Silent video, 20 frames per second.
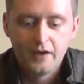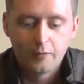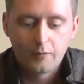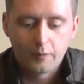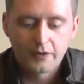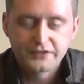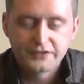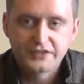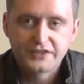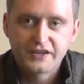
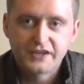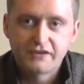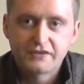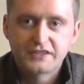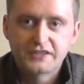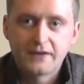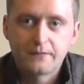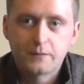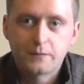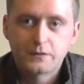Whilst the
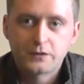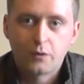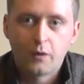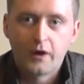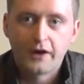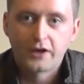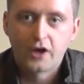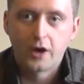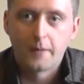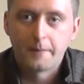07 was
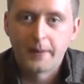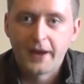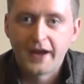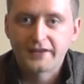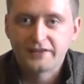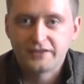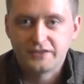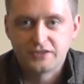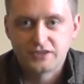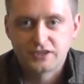quite
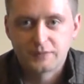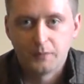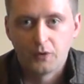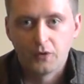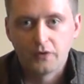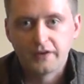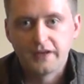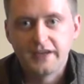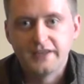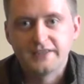compact and
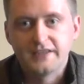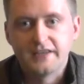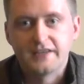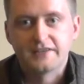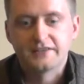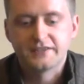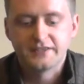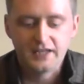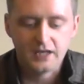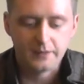small and easily
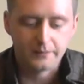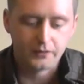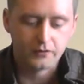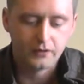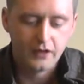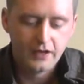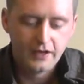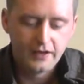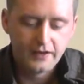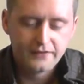concealable,